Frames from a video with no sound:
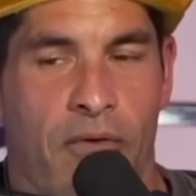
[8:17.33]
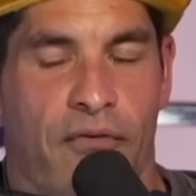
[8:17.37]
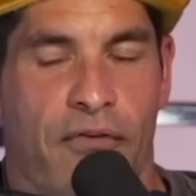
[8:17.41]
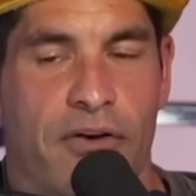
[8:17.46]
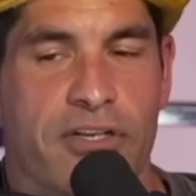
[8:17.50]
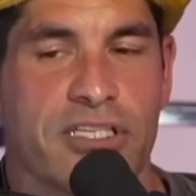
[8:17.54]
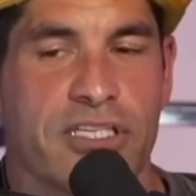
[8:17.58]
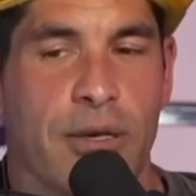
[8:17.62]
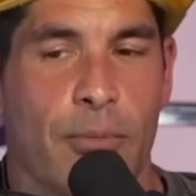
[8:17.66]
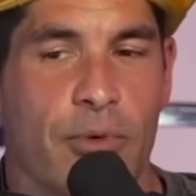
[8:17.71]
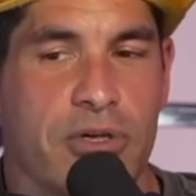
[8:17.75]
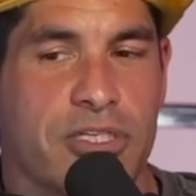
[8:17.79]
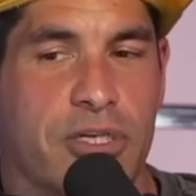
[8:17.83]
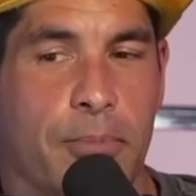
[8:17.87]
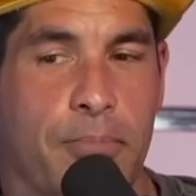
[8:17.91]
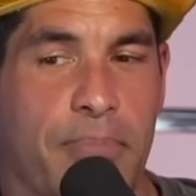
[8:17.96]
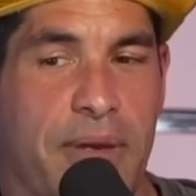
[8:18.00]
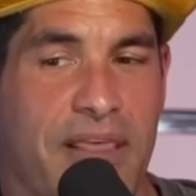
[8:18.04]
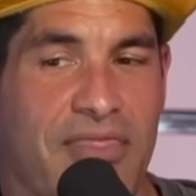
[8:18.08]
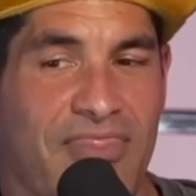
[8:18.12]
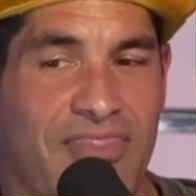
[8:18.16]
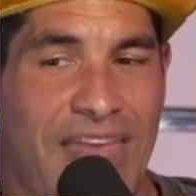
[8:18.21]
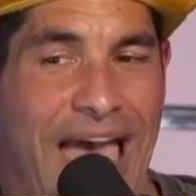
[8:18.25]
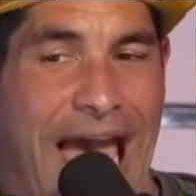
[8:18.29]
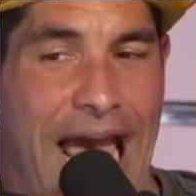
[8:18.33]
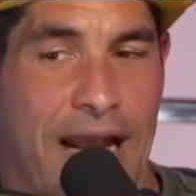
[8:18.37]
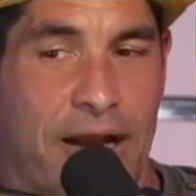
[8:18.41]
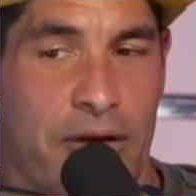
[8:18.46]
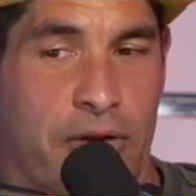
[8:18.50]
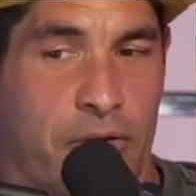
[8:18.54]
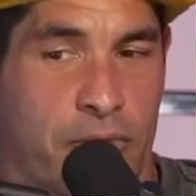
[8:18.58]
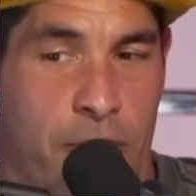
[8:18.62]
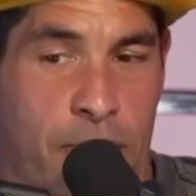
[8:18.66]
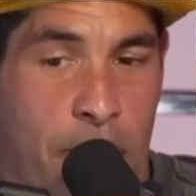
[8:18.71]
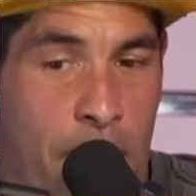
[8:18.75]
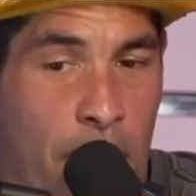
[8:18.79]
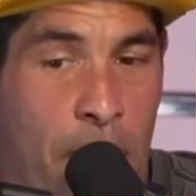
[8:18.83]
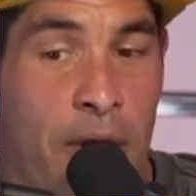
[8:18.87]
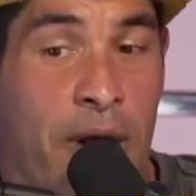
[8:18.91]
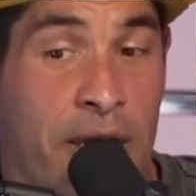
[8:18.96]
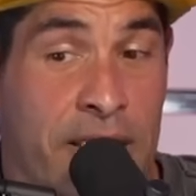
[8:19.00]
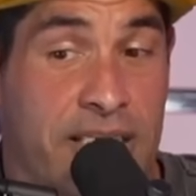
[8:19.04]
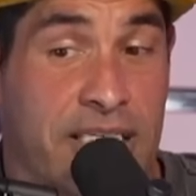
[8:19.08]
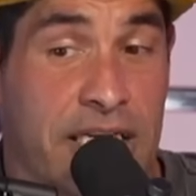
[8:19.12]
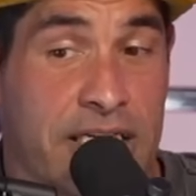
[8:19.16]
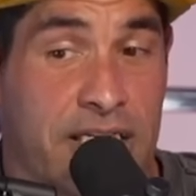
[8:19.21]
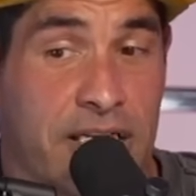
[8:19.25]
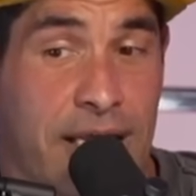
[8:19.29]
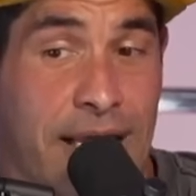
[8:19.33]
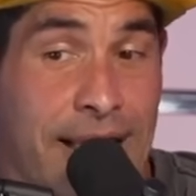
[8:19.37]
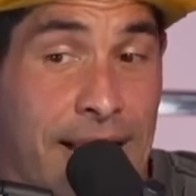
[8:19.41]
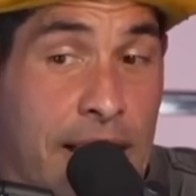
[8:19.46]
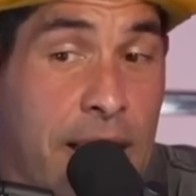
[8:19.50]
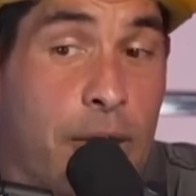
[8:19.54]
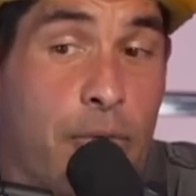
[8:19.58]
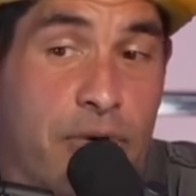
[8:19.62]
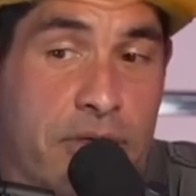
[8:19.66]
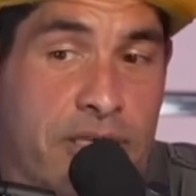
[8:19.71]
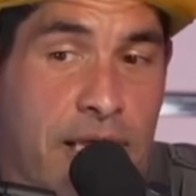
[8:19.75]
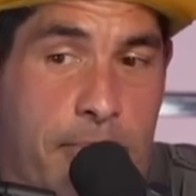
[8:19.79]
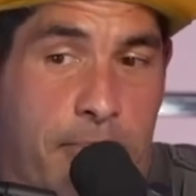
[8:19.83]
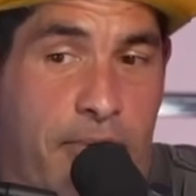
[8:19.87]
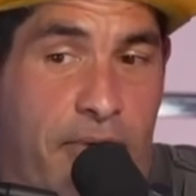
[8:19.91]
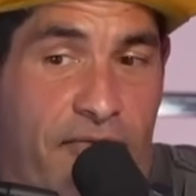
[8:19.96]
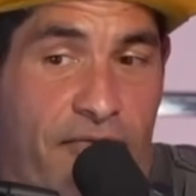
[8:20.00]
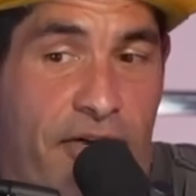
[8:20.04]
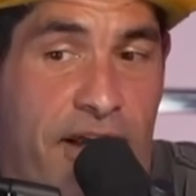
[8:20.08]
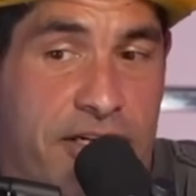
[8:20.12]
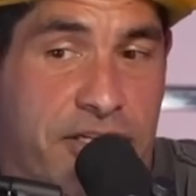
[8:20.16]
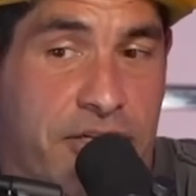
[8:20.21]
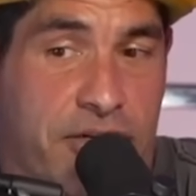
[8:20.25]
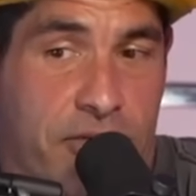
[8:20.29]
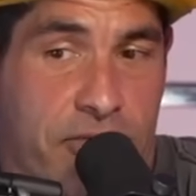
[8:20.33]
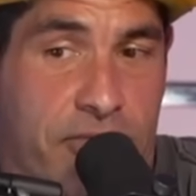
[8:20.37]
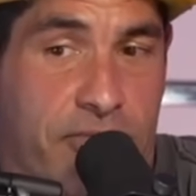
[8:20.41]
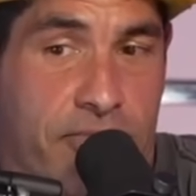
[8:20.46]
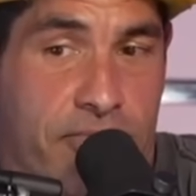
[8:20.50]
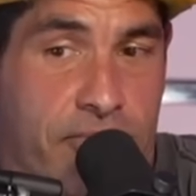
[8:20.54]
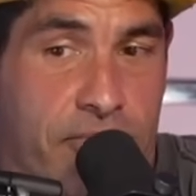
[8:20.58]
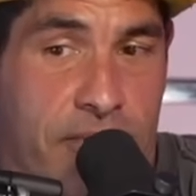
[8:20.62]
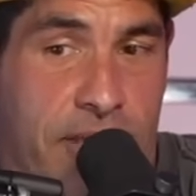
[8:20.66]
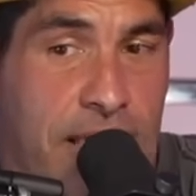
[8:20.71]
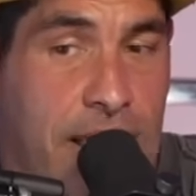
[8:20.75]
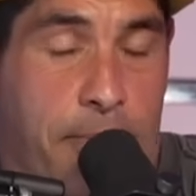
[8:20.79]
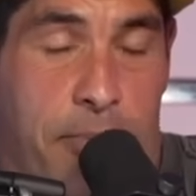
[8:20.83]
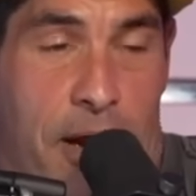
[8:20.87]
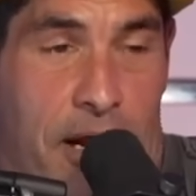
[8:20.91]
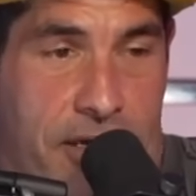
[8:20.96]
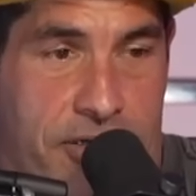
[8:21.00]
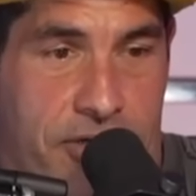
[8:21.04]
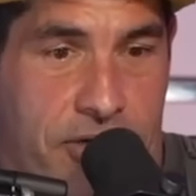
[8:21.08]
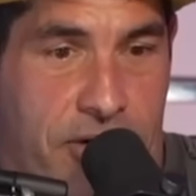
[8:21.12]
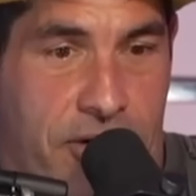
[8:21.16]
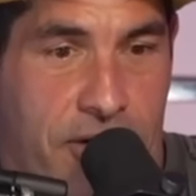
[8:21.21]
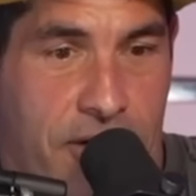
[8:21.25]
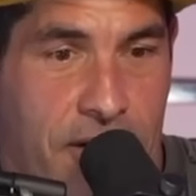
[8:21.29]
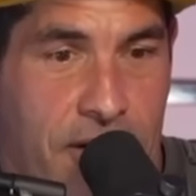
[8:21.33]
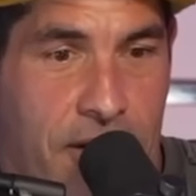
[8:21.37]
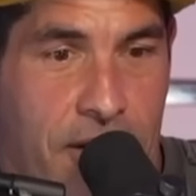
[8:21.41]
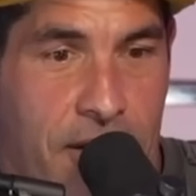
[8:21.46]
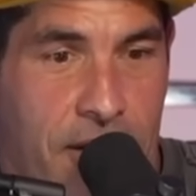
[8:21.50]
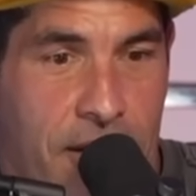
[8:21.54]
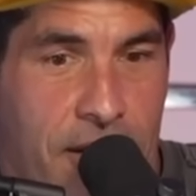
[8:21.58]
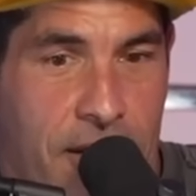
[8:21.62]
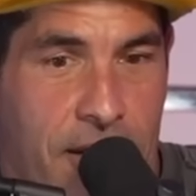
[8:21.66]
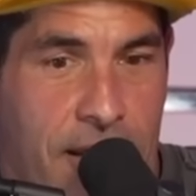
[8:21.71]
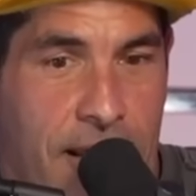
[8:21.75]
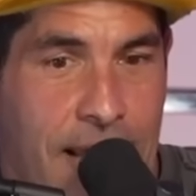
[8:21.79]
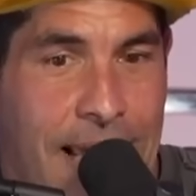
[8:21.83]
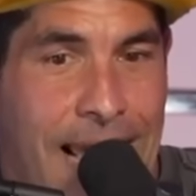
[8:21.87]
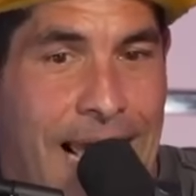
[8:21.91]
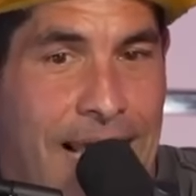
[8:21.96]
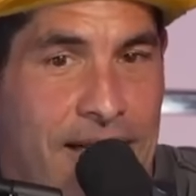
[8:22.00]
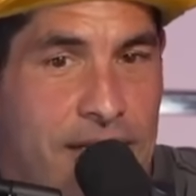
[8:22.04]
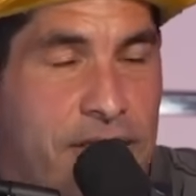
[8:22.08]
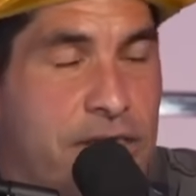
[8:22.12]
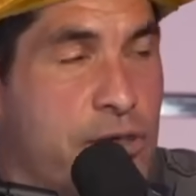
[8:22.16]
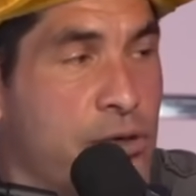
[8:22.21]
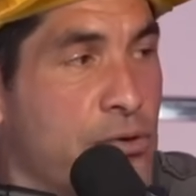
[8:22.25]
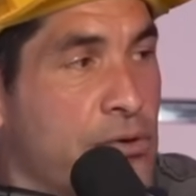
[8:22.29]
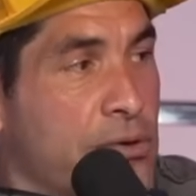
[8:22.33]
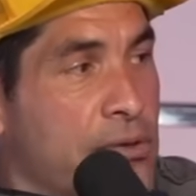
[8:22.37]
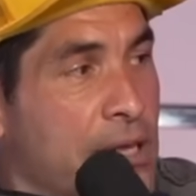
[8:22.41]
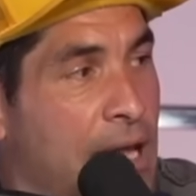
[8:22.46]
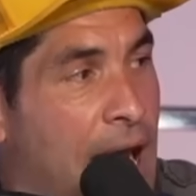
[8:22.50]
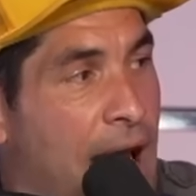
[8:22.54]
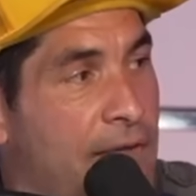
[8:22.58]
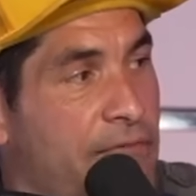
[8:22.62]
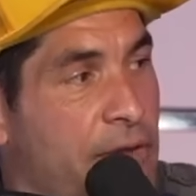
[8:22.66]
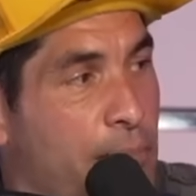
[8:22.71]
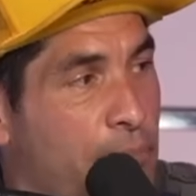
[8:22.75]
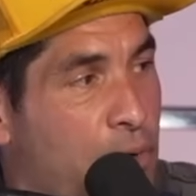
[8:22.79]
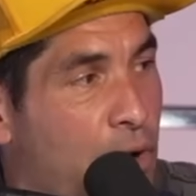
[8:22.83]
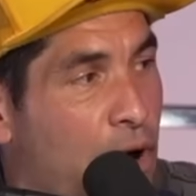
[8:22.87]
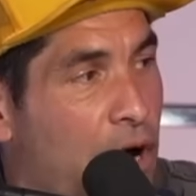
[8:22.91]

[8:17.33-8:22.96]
For someone to be that, essentially, he was a professional kickboxer. And to have the